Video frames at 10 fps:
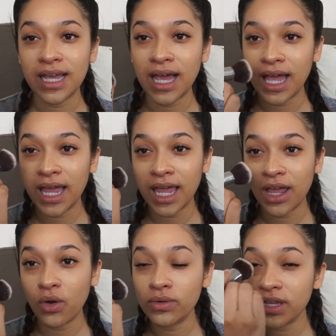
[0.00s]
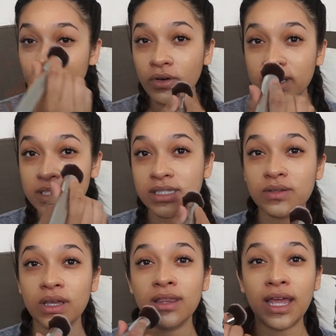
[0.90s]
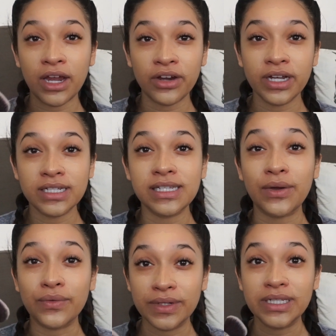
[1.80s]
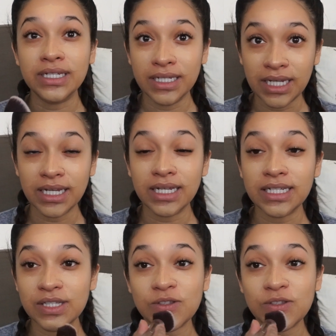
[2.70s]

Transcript: I only focus in the areas that really need it,